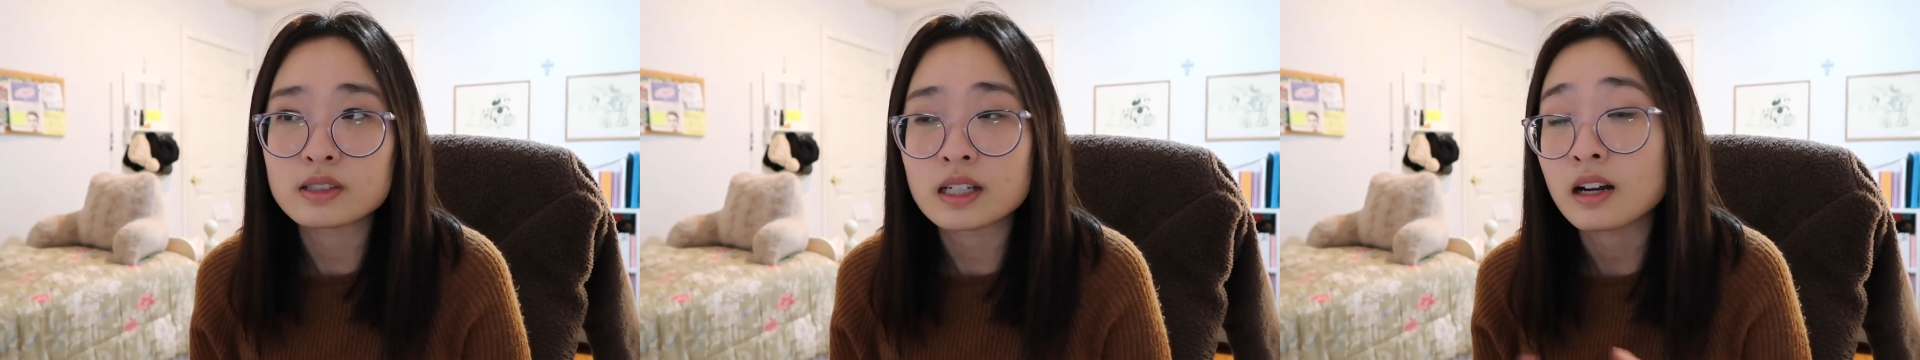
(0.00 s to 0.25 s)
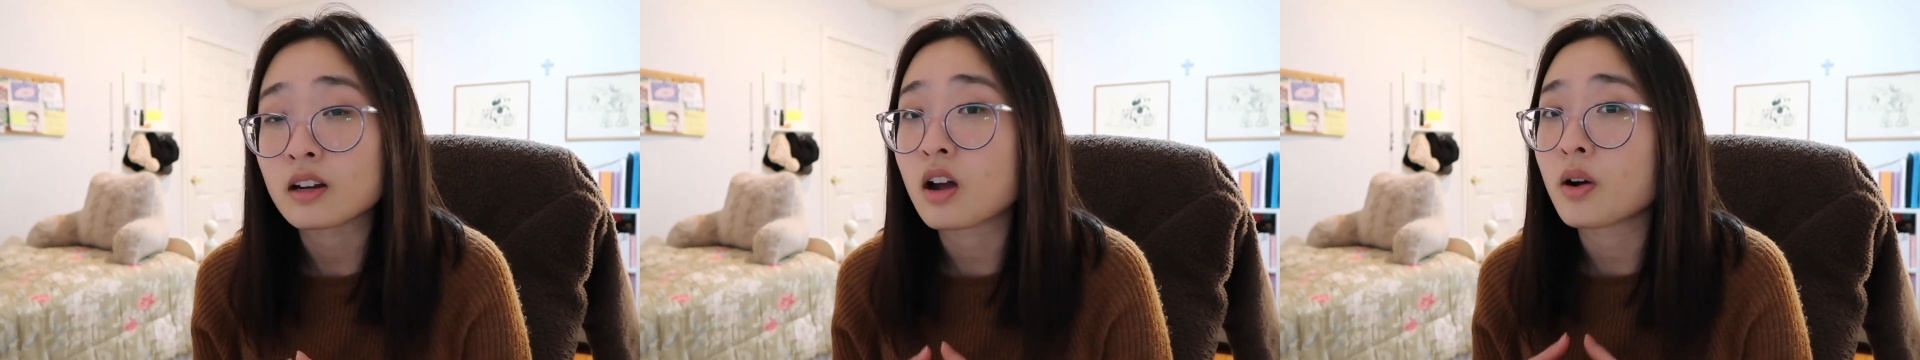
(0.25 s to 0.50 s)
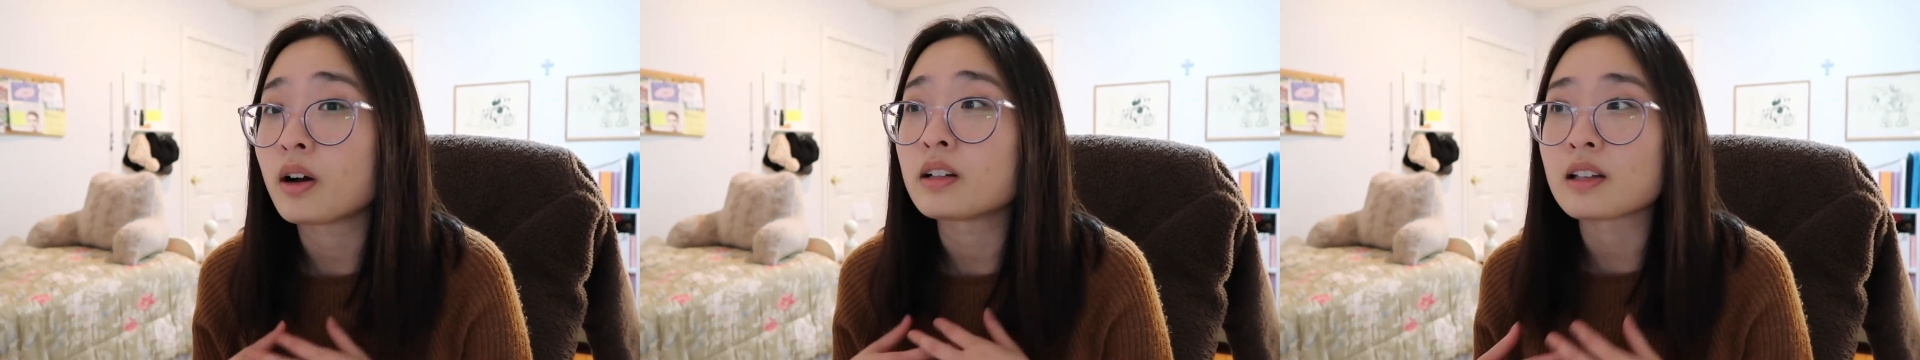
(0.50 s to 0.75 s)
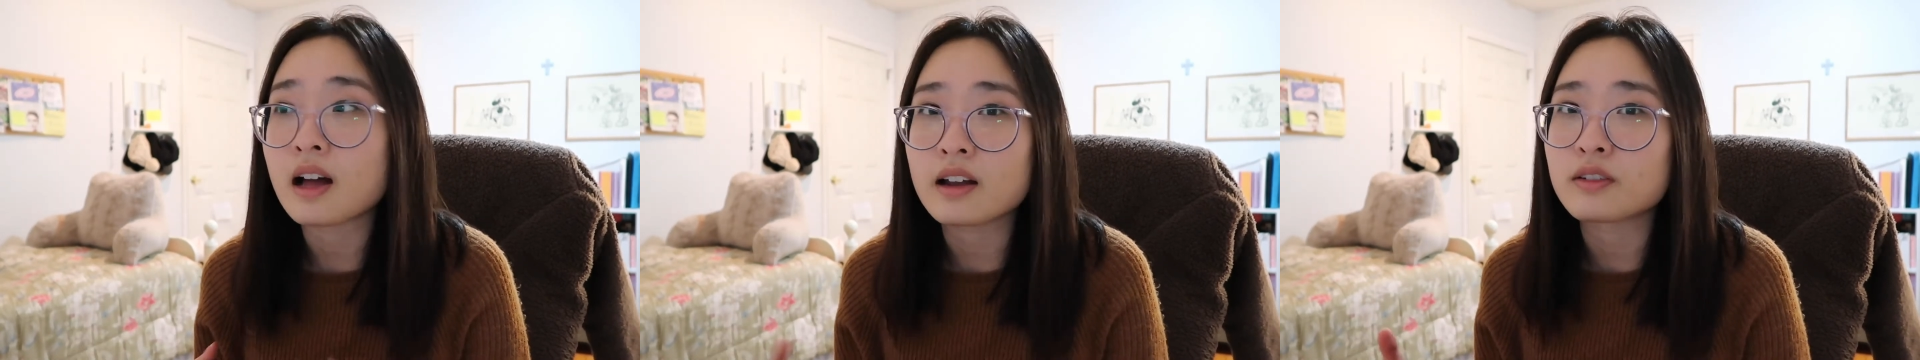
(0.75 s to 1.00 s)
And I know a
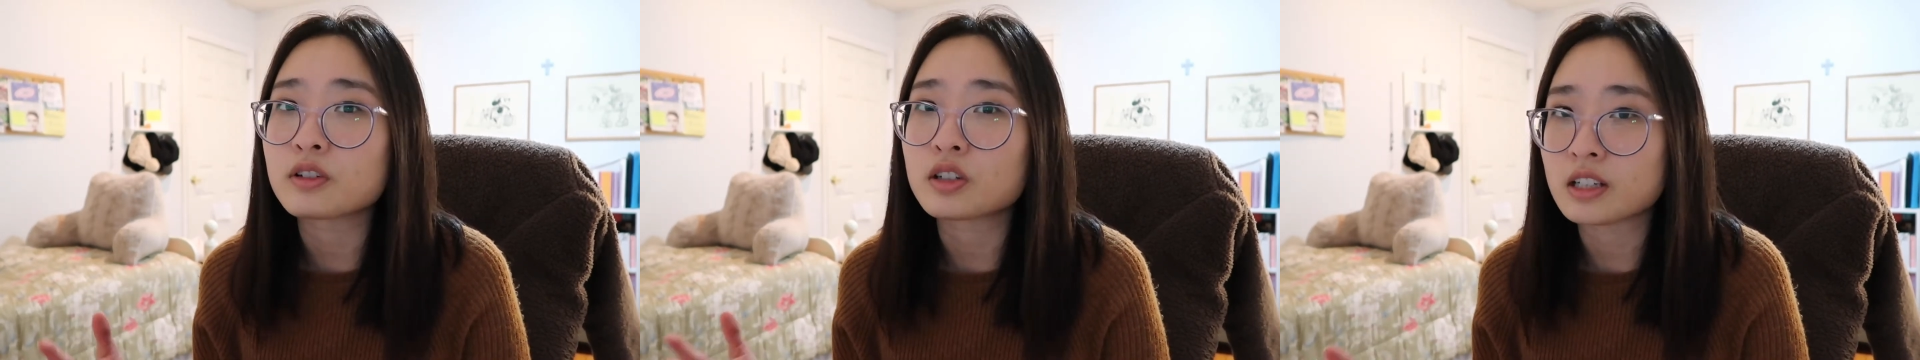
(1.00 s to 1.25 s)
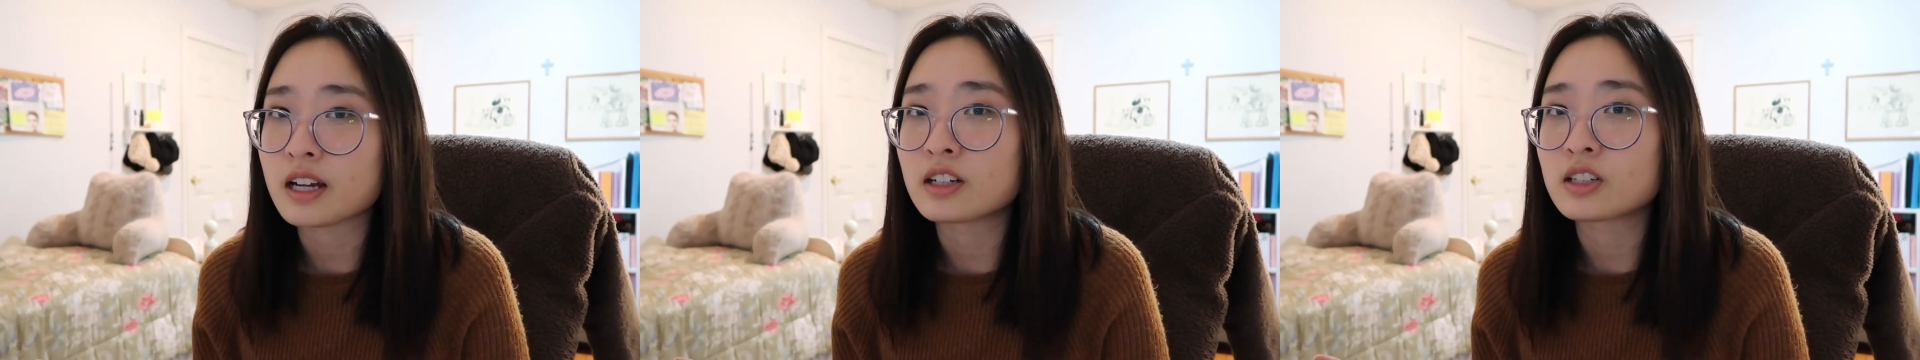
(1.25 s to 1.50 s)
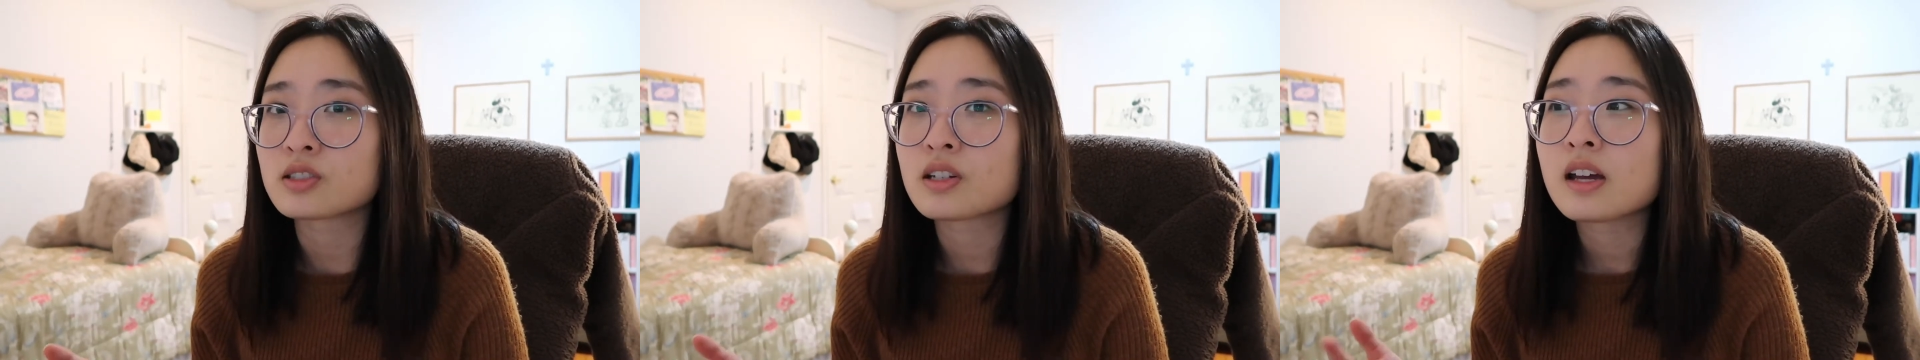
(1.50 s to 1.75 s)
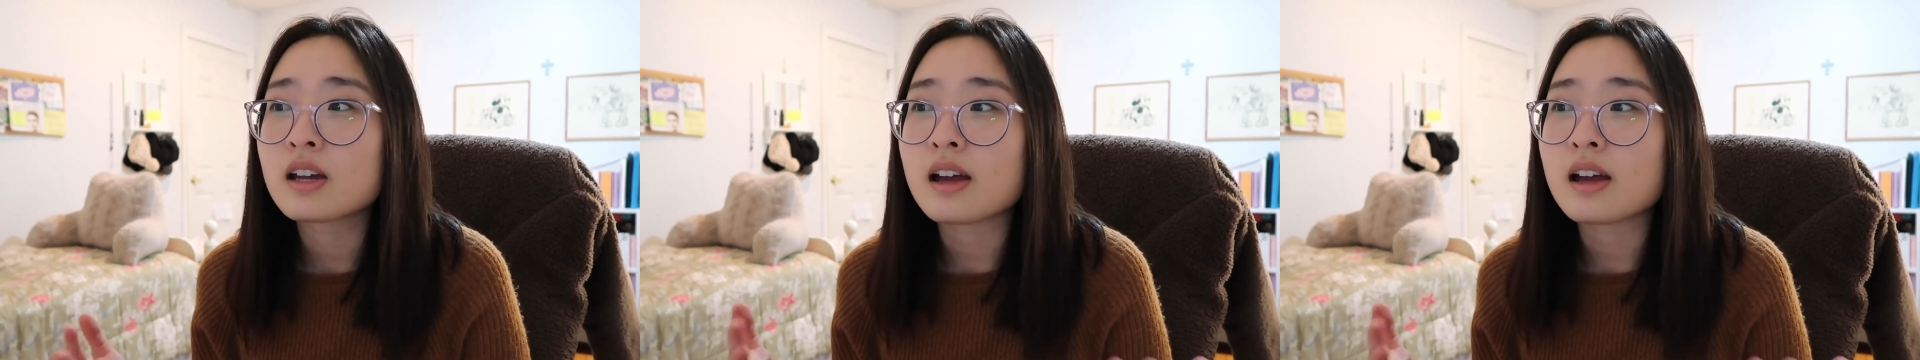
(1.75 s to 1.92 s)
lot of creators